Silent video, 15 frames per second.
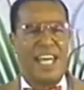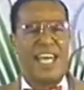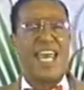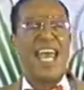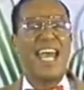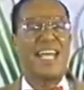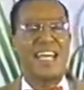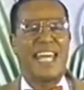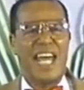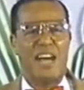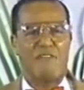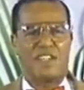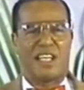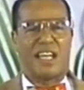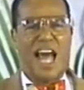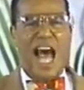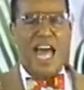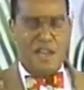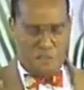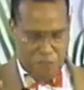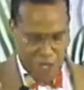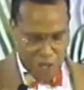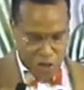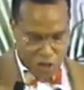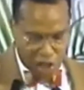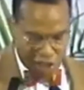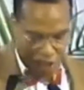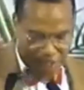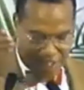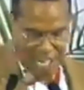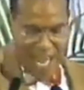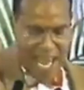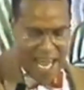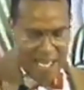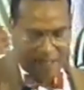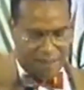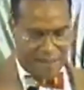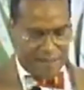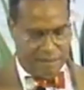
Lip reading: He gives life to the dead.